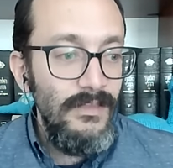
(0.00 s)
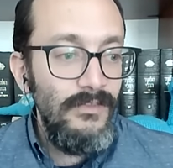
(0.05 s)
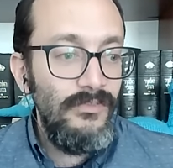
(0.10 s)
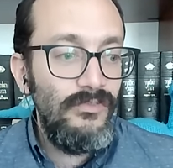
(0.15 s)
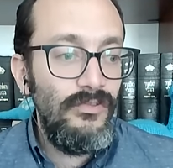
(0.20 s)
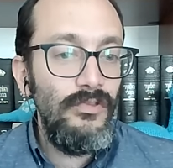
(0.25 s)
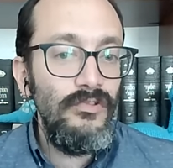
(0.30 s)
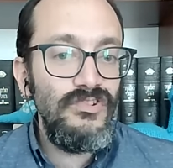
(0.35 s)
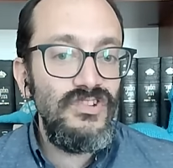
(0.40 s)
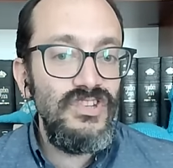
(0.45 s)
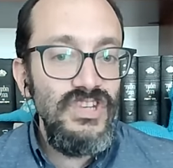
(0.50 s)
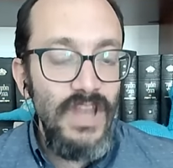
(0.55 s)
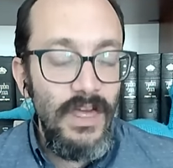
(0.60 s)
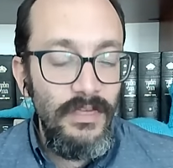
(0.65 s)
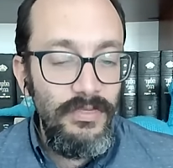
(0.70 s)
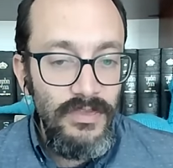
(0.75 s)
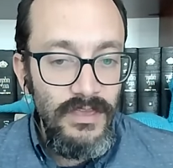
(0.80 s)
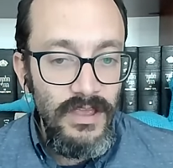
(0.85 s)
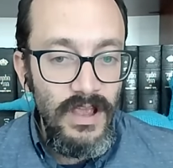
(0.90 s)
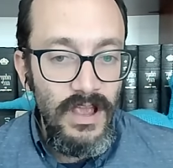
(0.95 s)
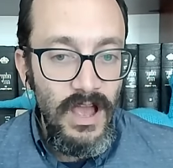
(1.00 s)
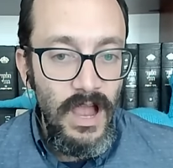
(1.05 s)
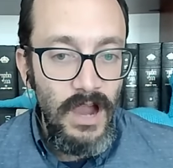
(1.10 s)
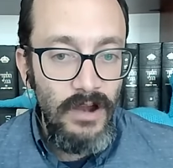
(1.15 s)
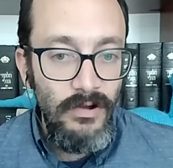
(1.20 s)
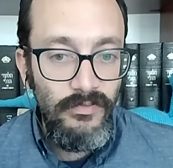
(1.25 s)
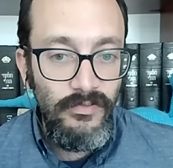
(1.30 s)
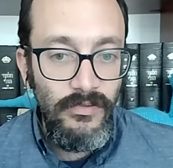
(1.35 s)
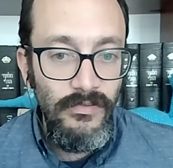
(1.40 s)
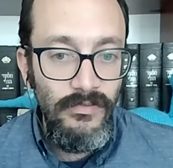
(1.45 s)
So there's nothing
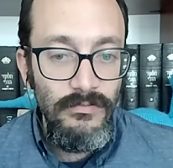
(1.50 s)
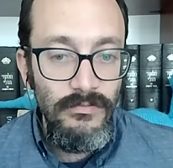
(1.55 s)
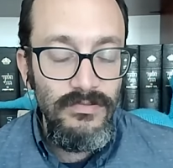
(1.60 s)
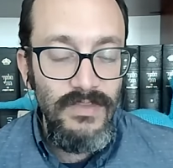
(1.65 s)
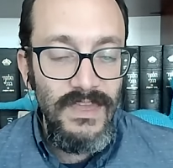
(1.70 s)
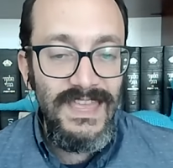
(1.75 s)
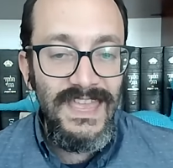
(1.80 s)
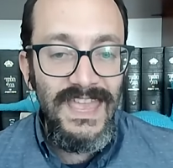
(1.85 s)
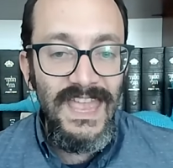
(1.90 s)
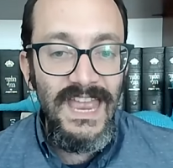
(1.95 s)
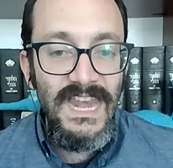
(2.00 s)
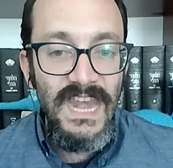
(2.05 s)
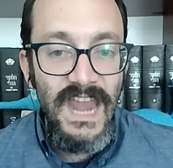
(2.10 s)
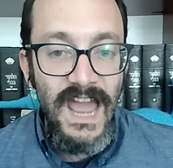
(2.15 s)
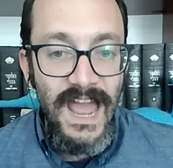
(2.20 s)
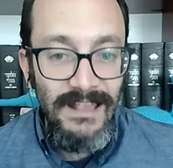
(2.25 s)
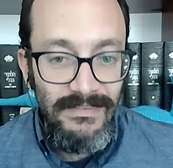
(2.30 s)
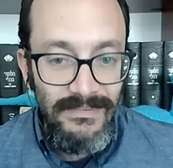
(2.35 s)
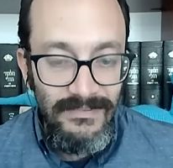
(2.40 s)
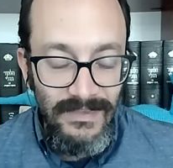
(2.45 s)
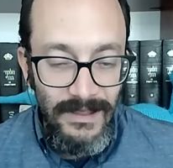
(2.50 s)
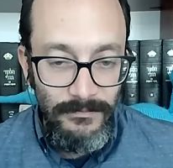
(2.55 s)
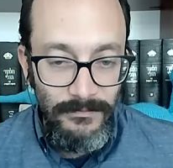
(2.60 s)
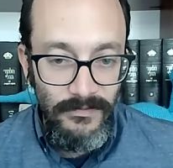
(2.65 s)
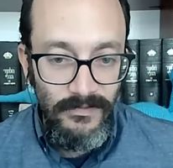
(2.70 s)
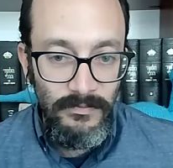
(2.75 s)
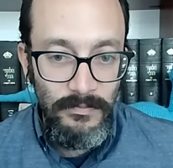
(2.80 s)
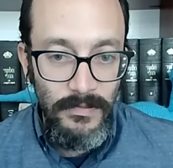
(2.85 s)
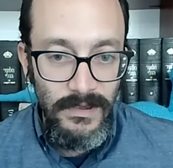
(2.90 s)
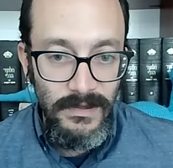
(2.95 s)
Congress can do. They cannot stop the
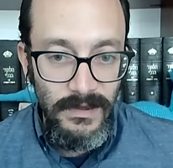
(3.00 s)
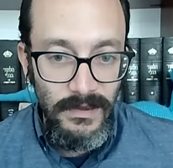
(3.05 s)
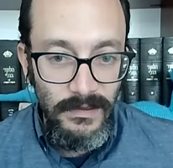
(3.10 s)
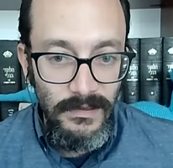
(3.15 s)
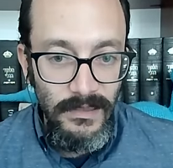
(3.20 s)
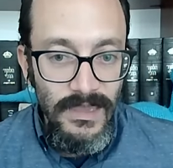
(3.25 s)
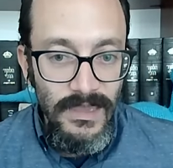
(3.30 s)
spending.